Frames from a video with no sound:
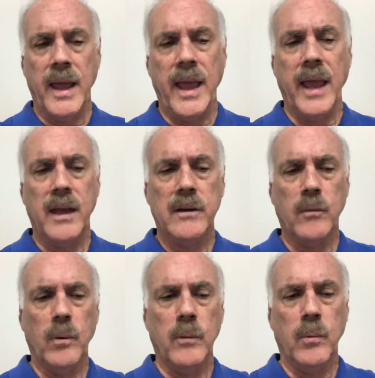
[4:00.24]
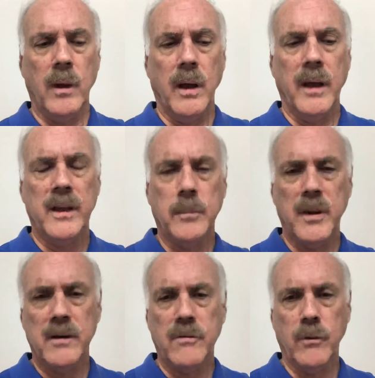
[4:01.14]
and
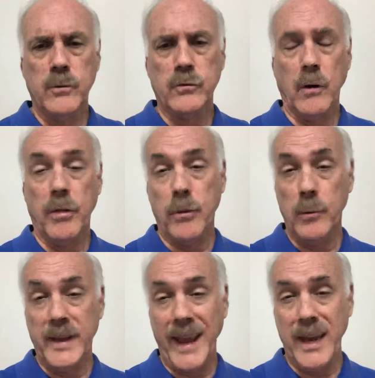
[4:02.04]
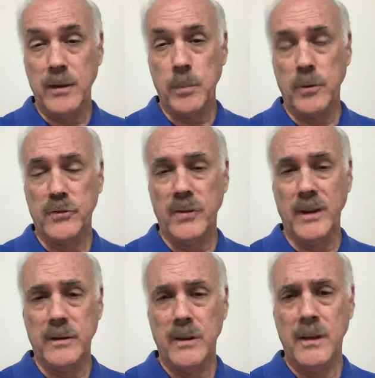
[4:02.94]
independent voters are
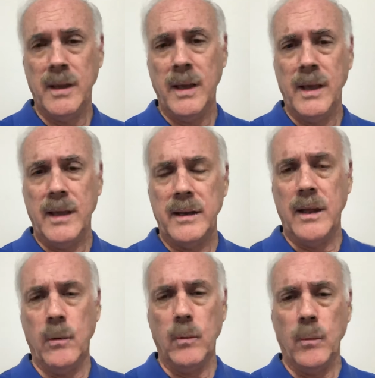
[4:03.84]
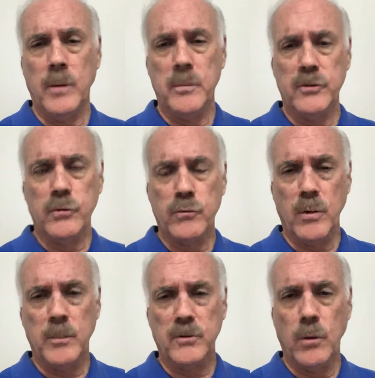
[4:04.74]
38%. Now, what Mr.
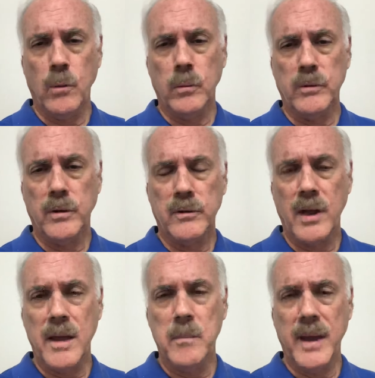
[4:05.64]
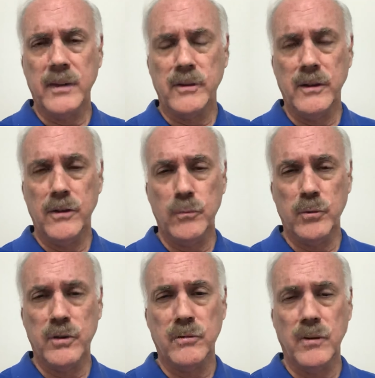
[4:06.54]
Trump told Time magazine, this
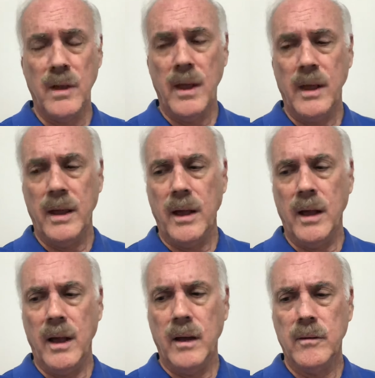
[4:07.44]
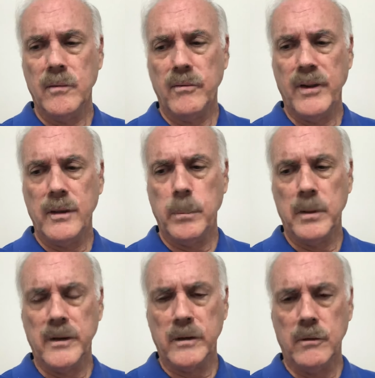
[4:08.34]
was his fatal
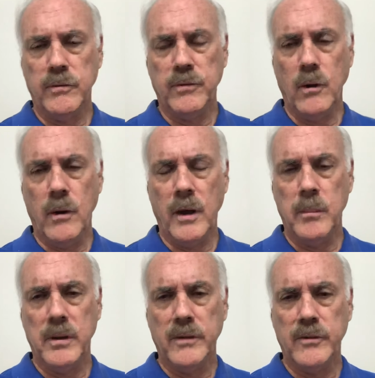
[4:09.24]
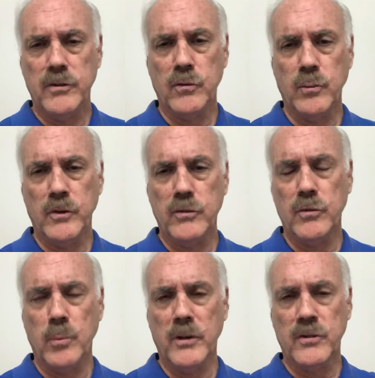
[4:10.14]
political flaw, I believe. This
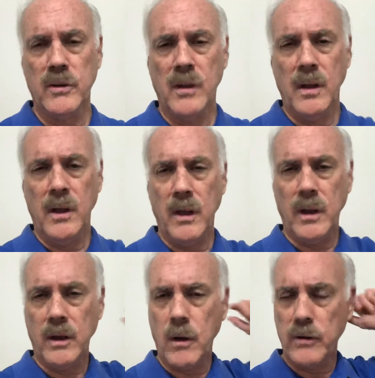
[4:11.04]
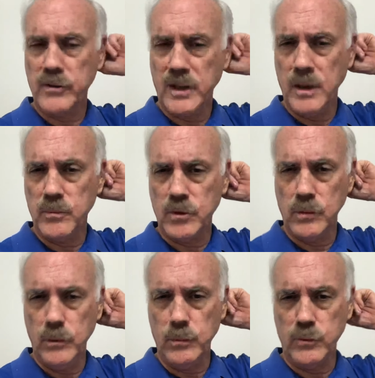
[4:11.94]
is what's causing him to
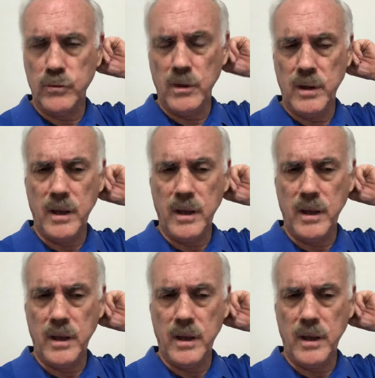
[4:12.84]
lose.